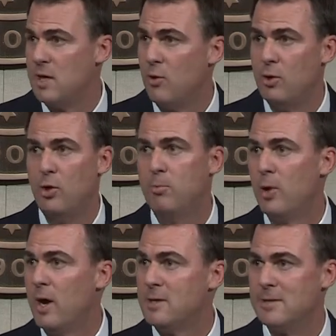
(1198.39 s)
They own a
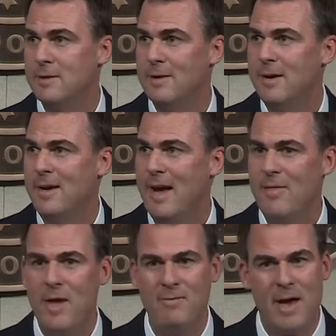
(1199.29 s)
duplex and
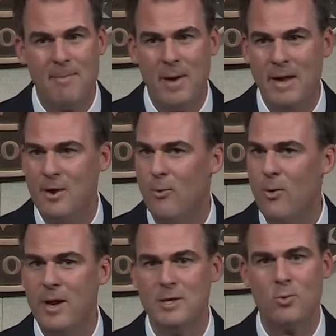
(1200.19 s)
they've got to pay their rent as